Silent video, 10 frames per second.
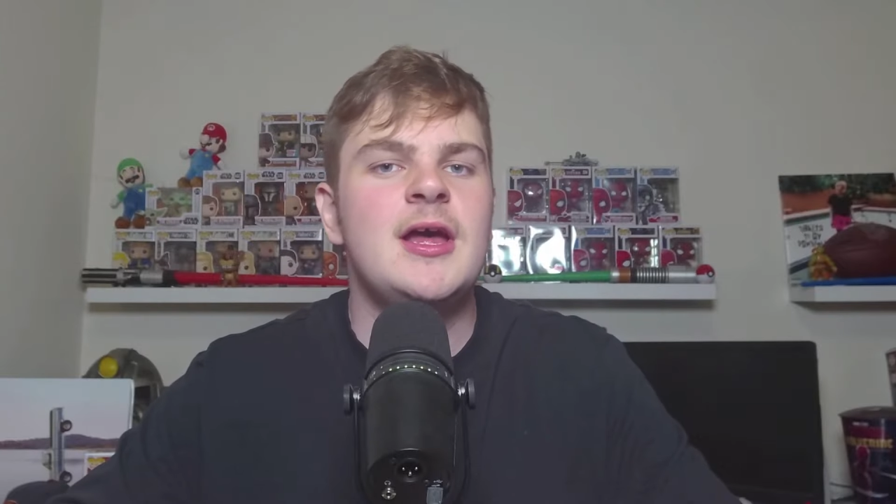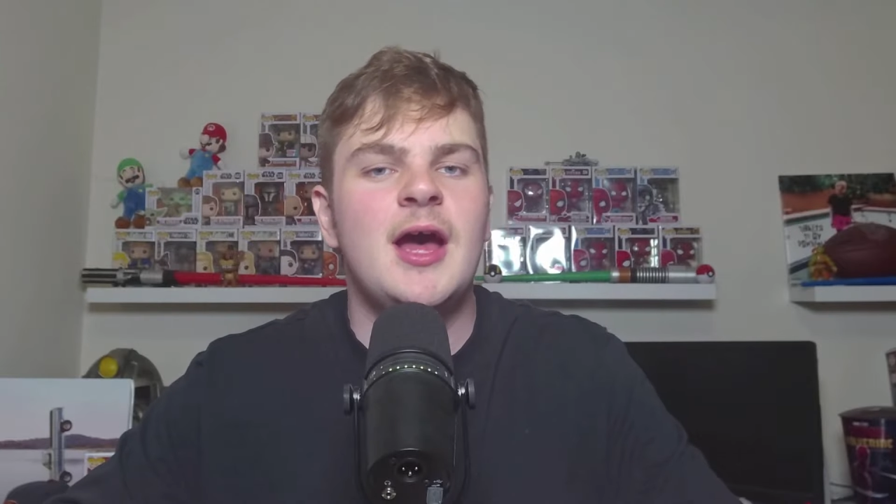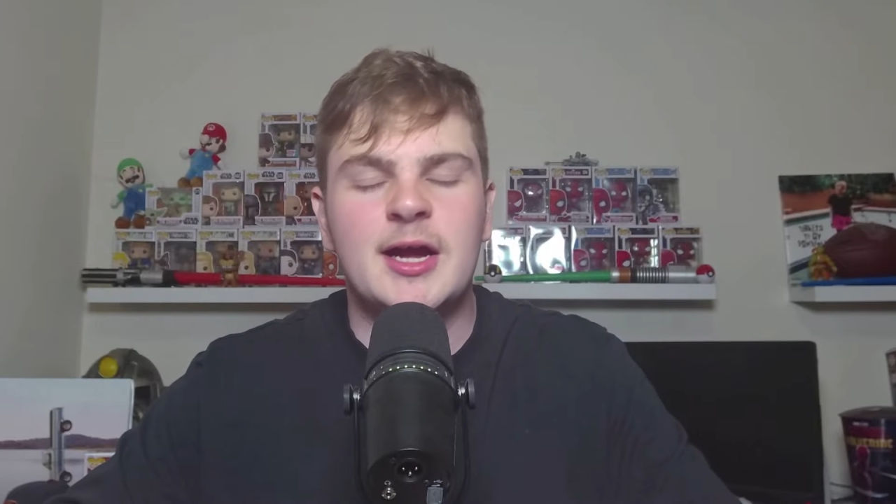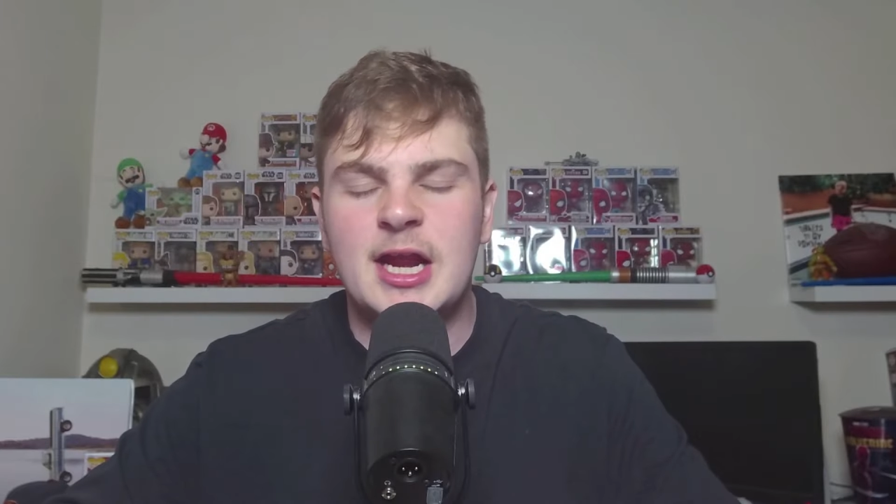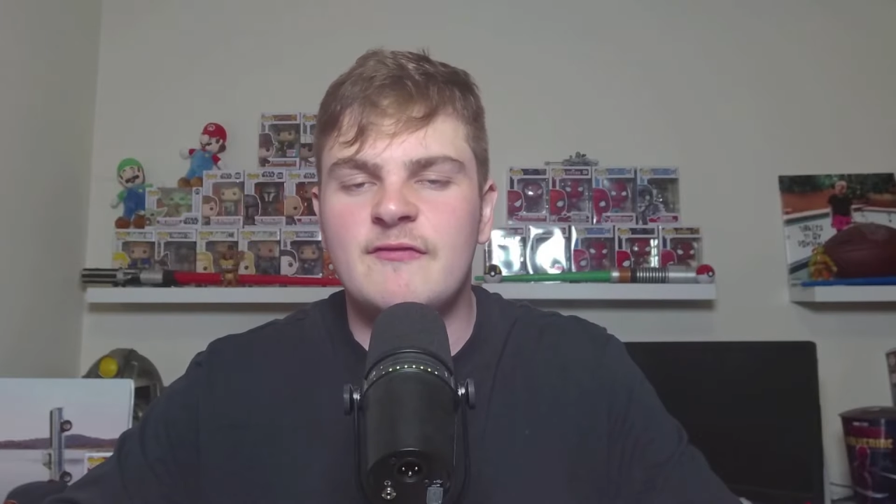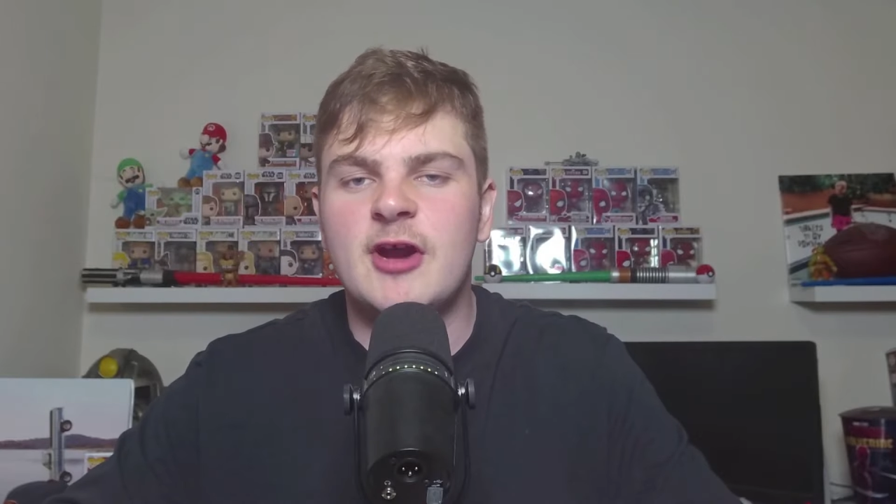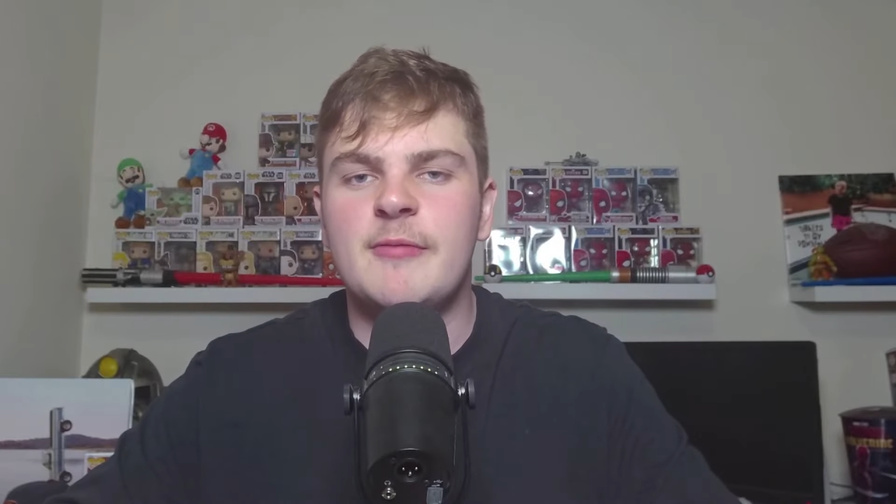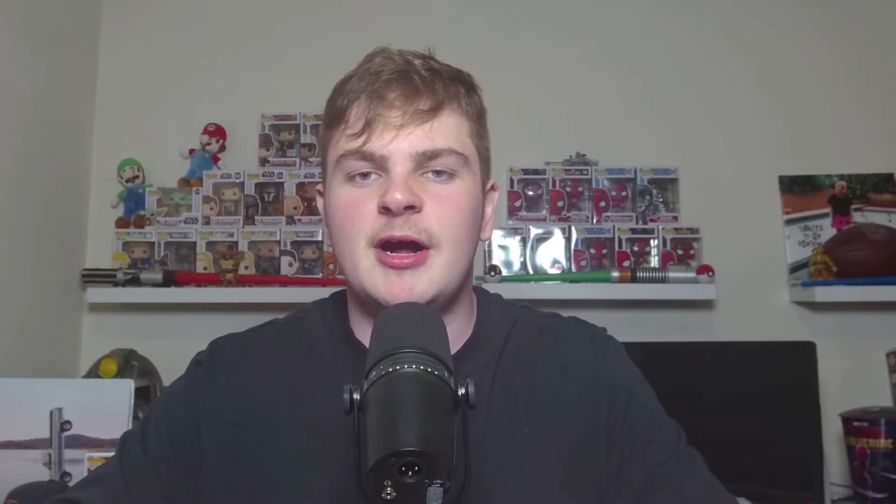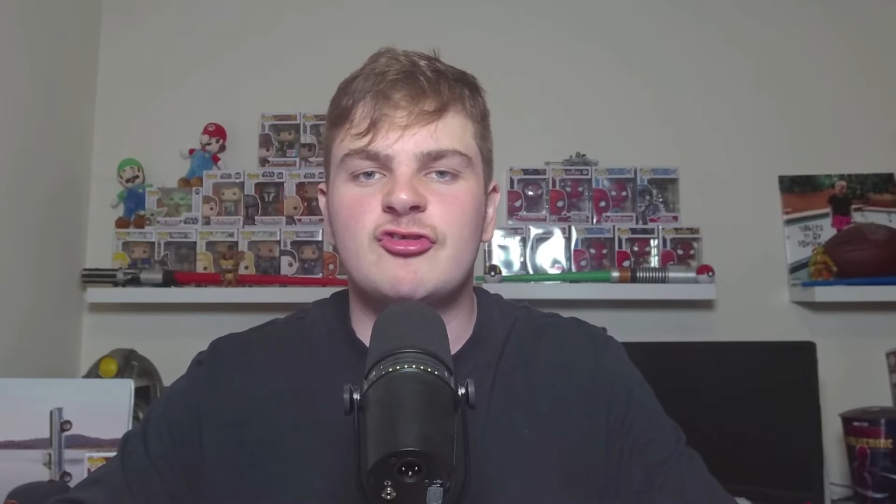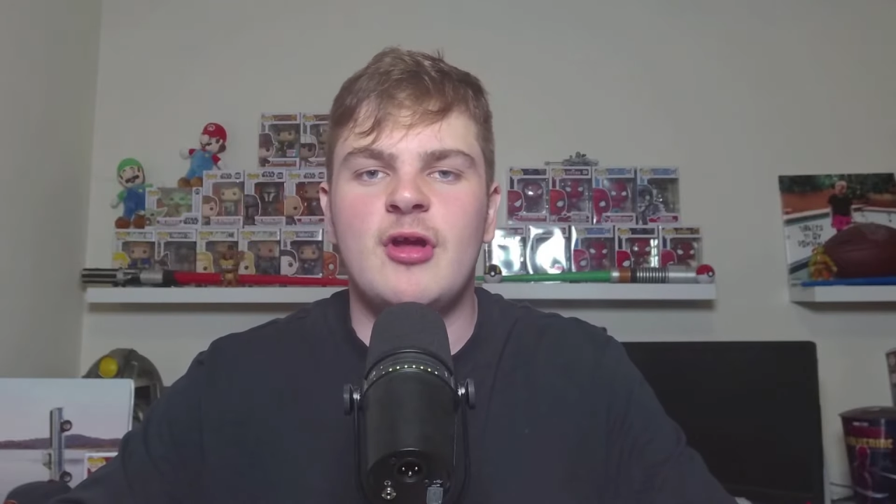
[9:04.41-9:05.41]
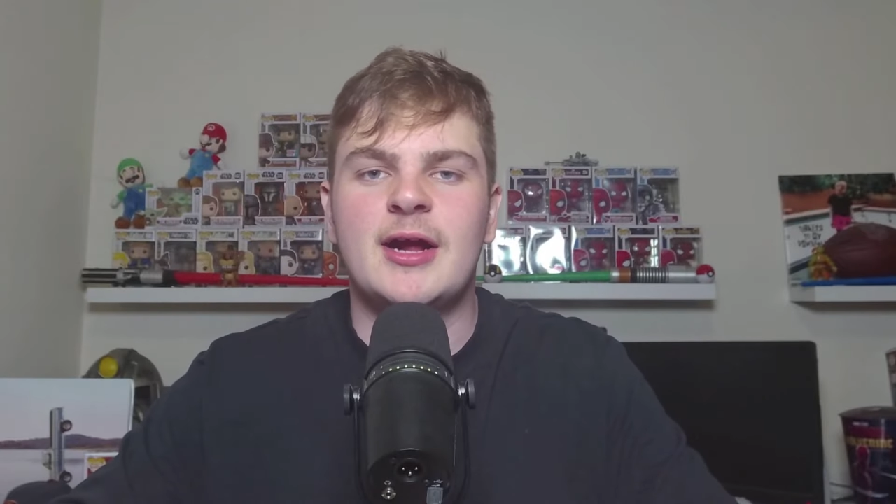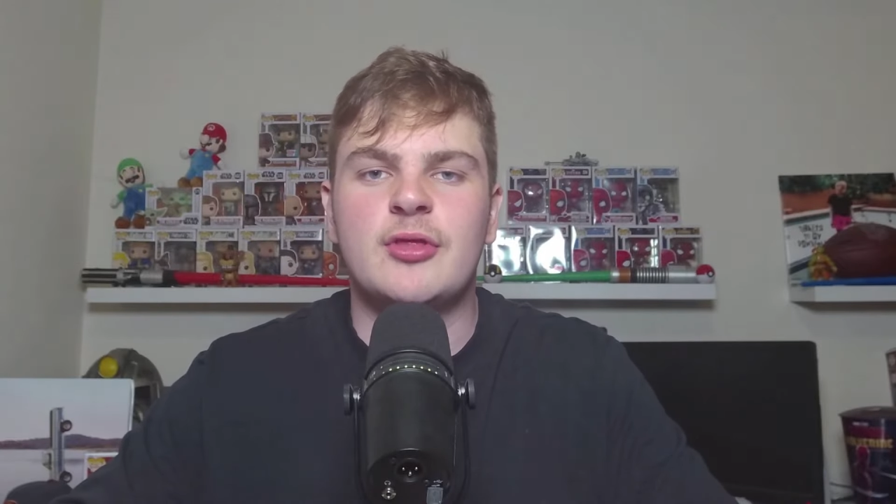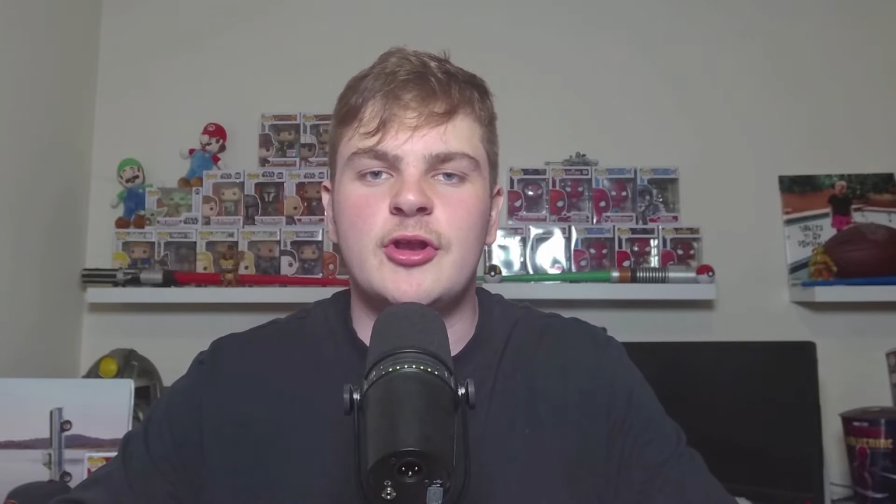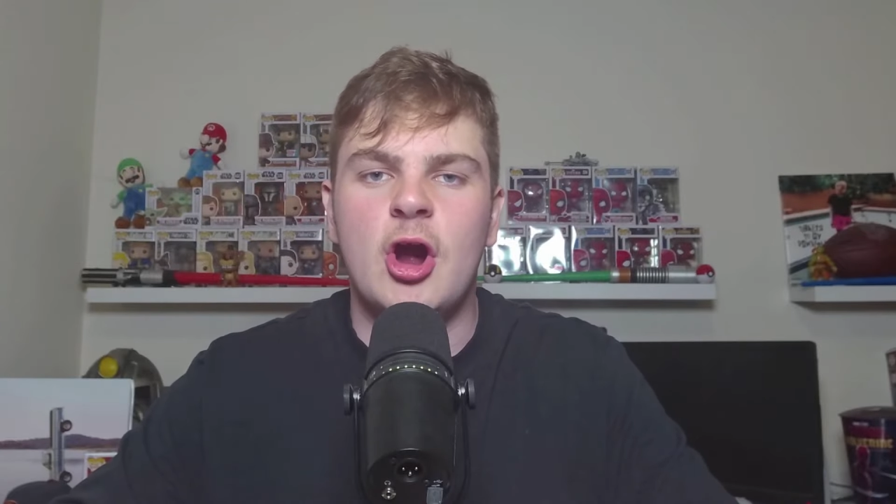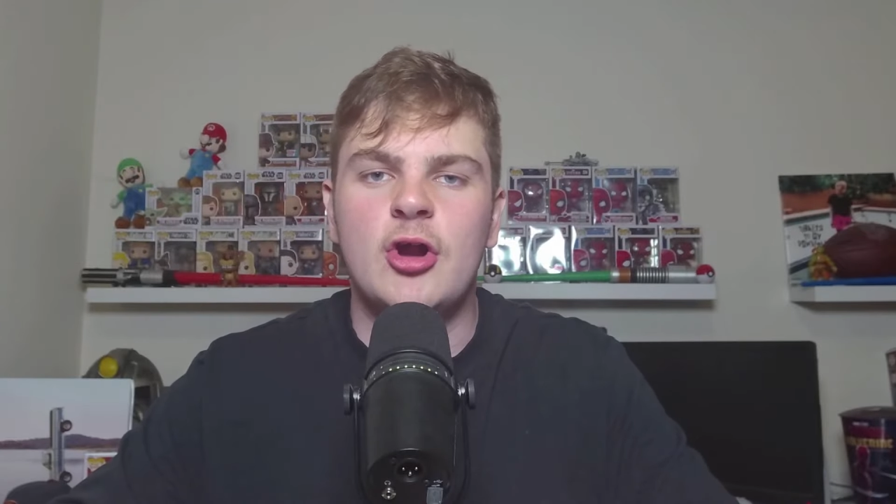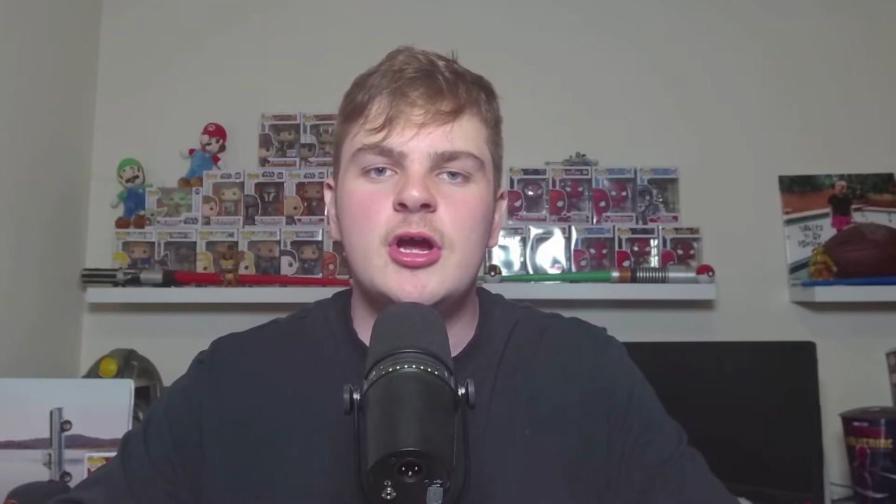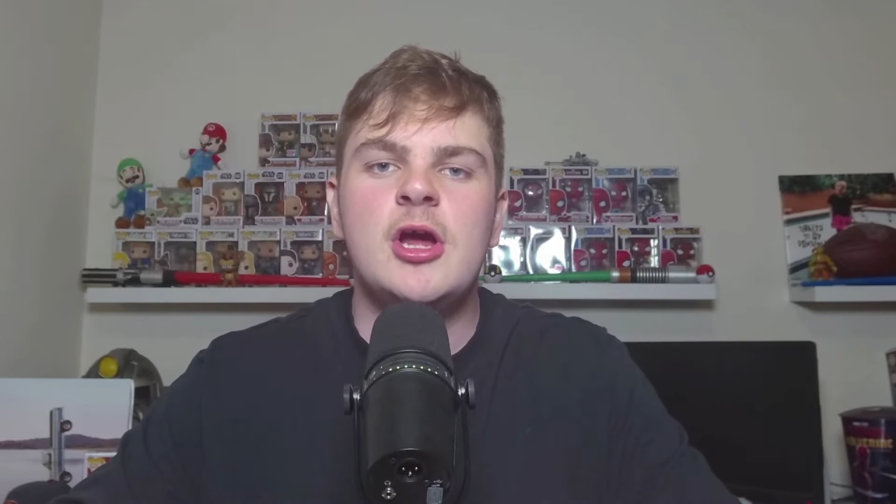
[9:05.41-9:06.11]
Again, I'd very much like to know.